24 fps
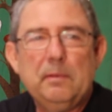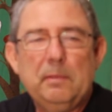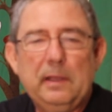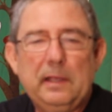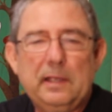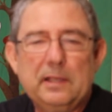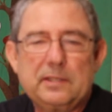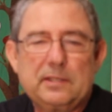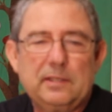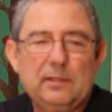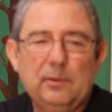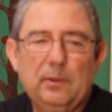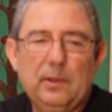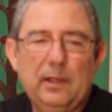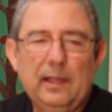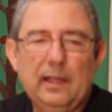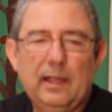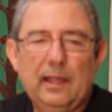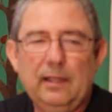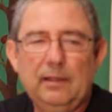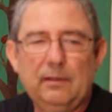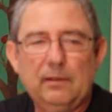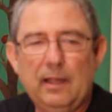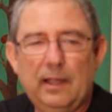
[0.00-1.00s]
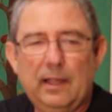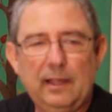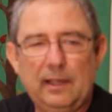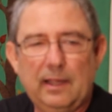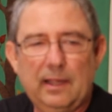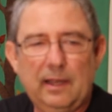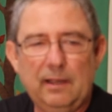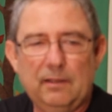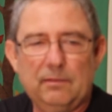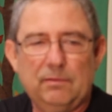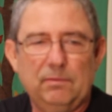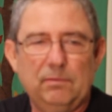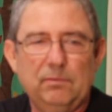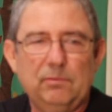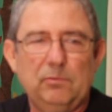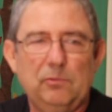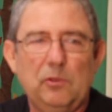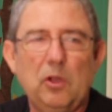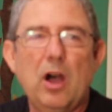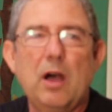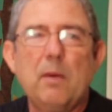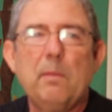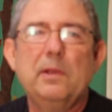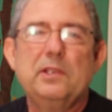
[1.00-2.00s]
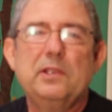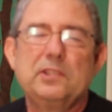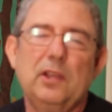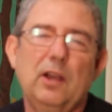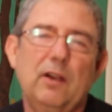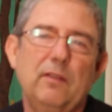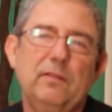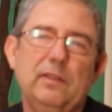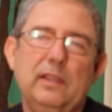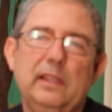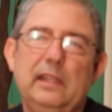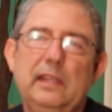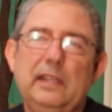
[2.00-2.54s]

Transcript: because the way I kind of got myself